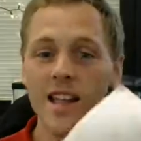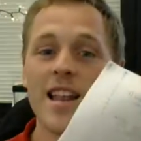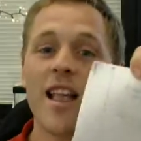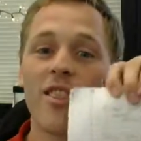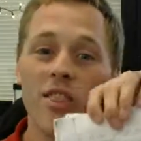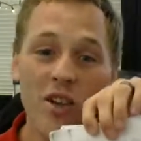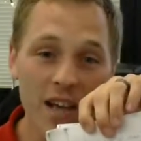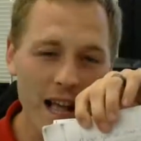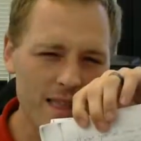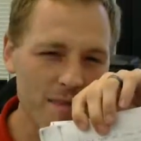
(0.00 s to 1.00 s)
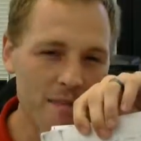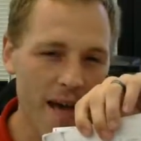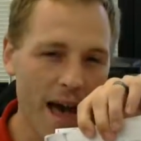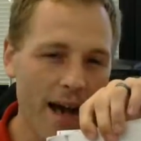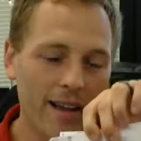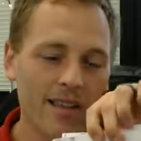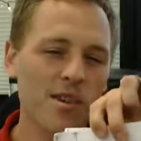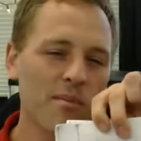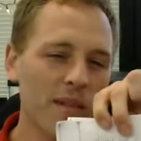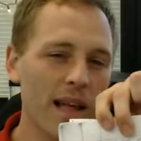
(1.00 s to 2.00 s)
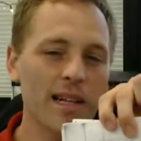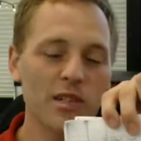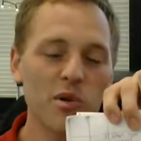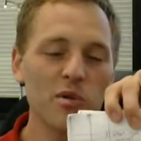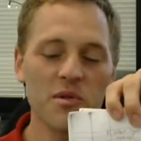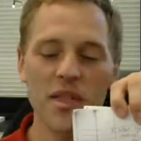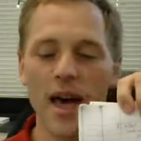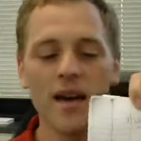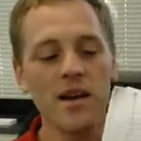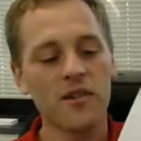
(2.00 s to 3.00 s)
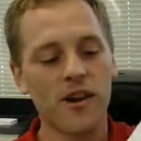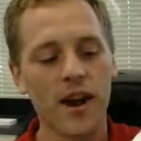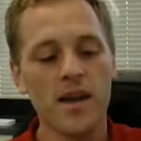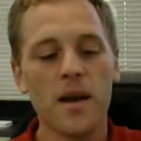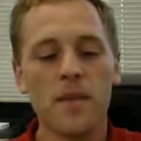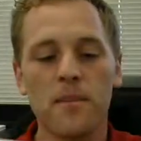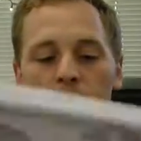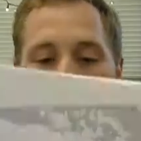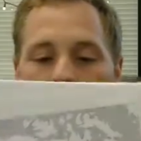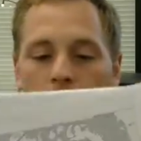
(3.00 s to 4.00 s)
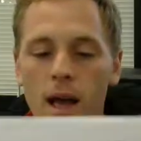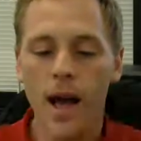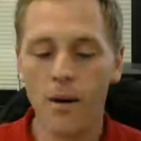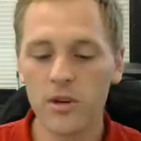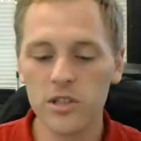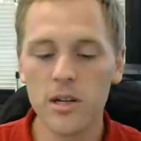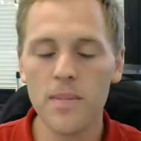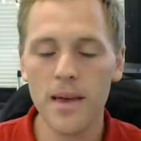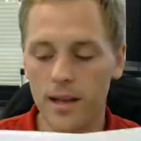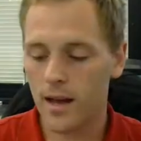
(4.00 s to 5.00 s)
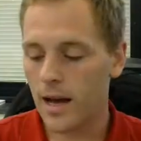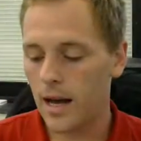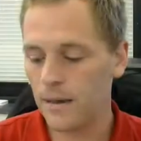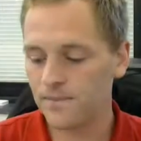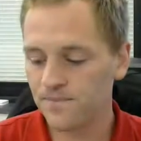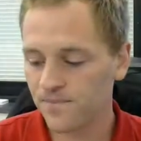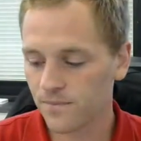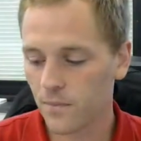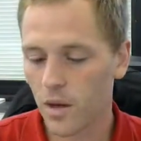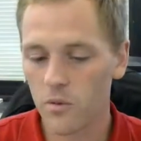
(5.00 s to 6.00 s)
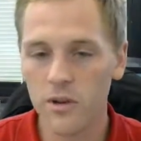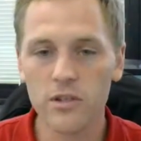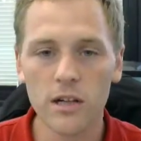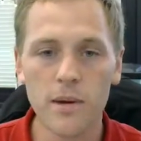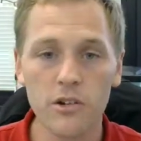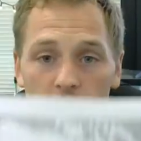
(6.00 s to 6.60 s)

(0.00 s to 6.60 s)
and not look at the back. So I'm glad I told you that, right? But I want you to make, we've talked about